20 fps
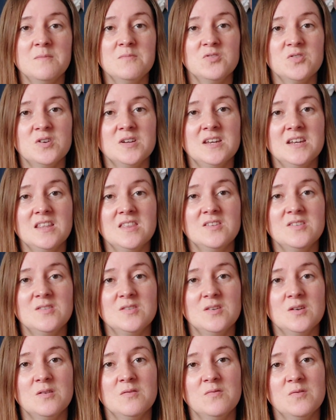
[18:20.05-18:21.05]
joining in this
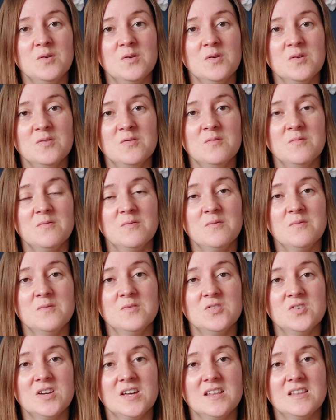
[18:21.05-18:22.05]
Sew Frugal
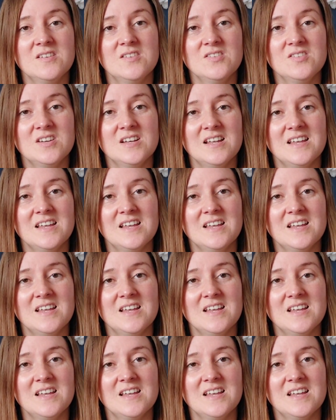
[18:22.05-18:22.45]
challenge.